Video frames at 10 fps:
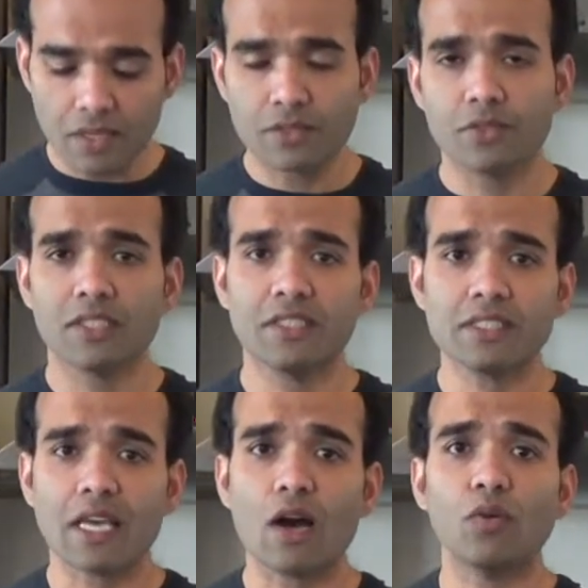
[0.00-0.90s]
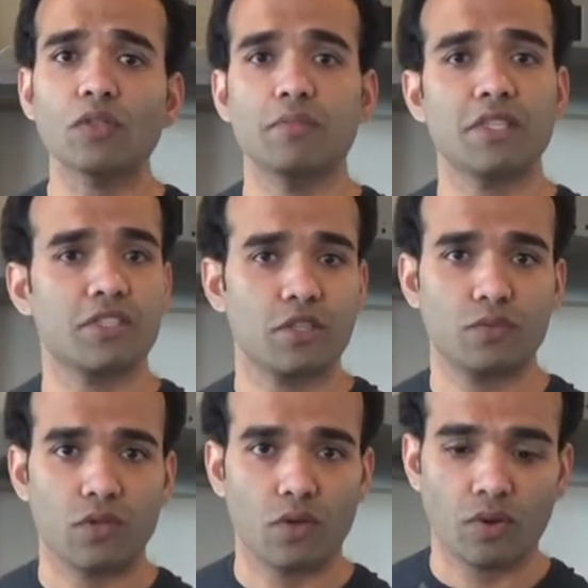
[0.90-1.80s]
So this is how the mixture
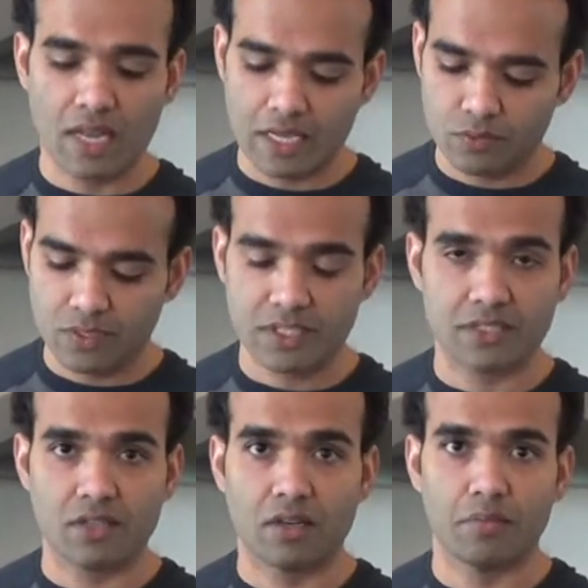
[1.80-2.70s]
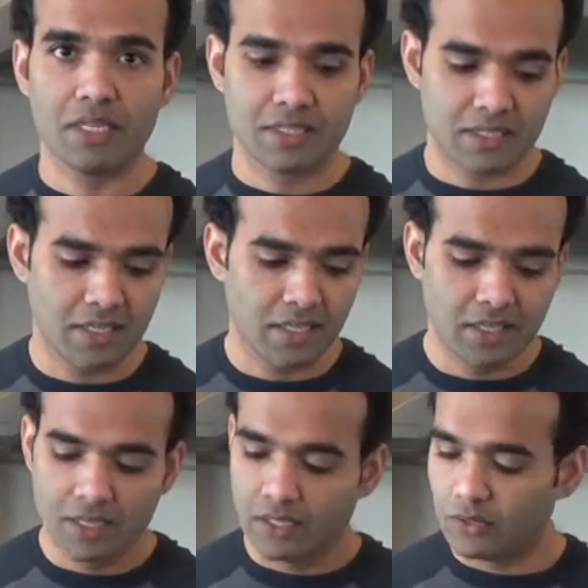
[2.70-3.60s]
would look like once it's all mixed.
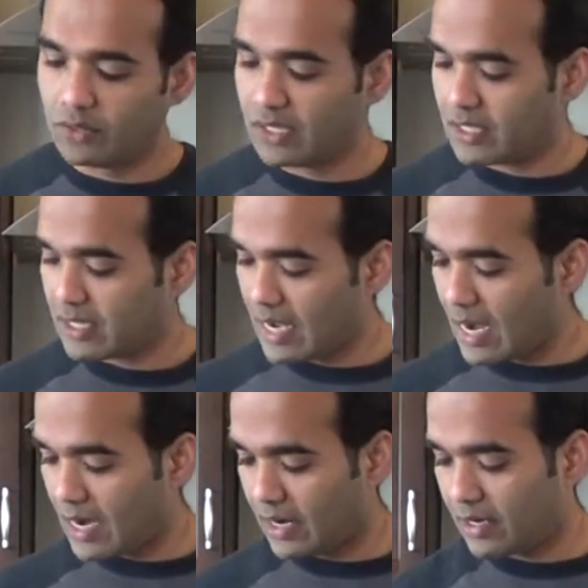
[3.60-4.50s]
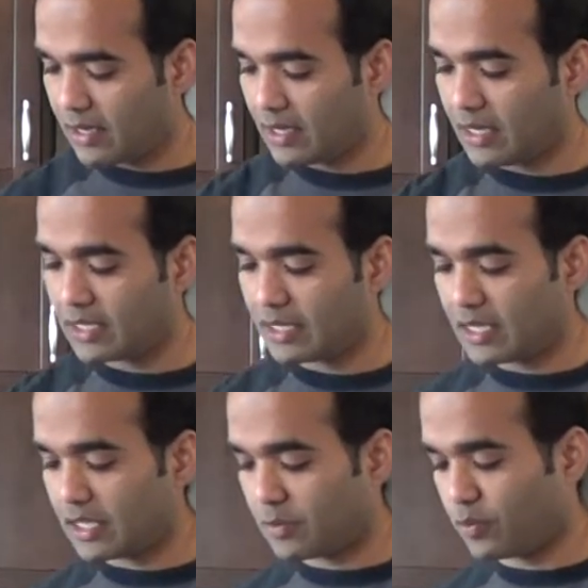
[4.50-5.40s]
You just add a
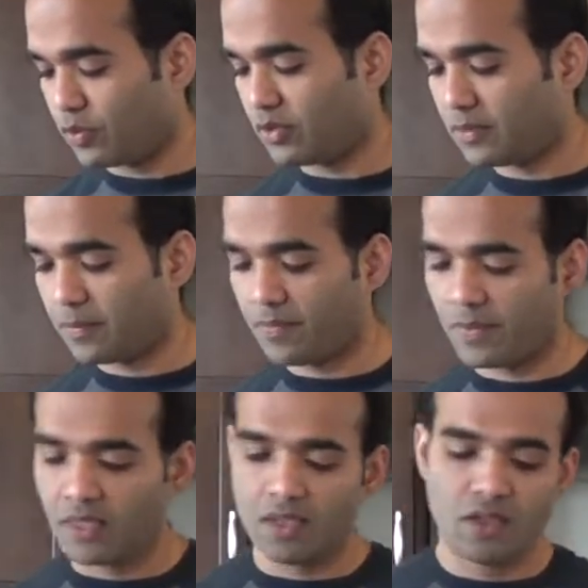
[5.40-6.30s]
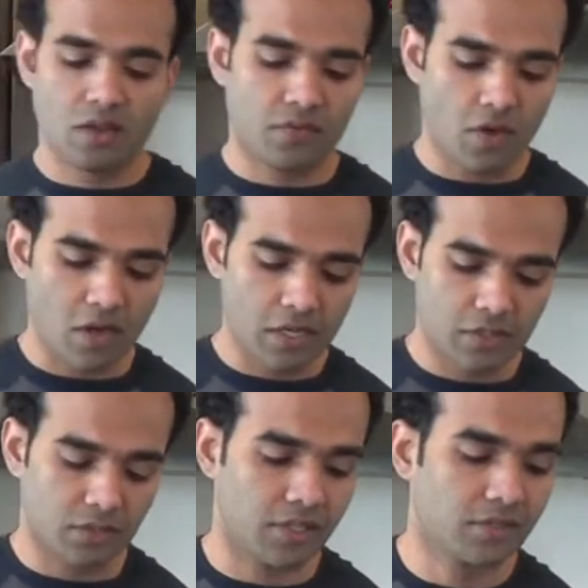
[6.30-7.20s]
teaspoon of oil
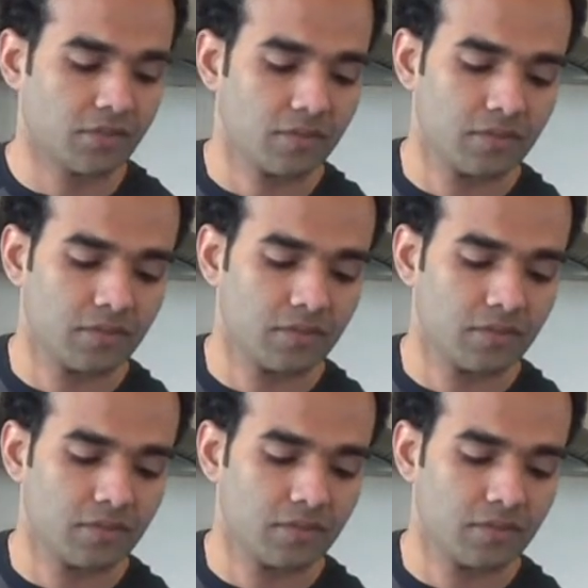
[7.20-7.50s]
to this.